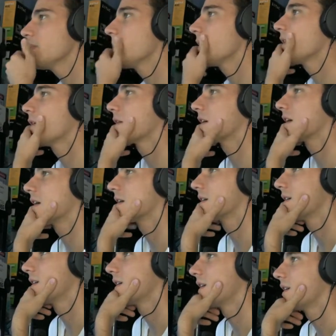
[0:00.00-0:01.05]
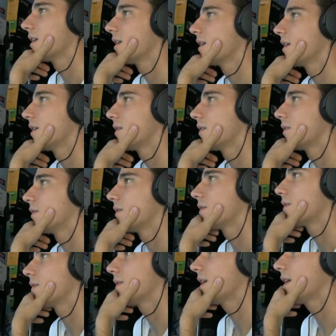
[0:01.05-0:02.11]
Okay. So
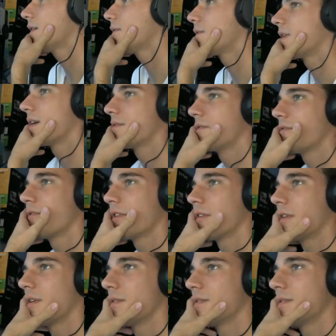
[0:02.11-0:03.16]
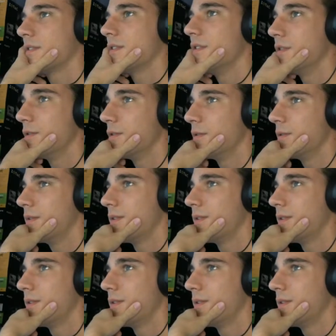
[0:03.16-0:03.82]
now what I have to figure out to do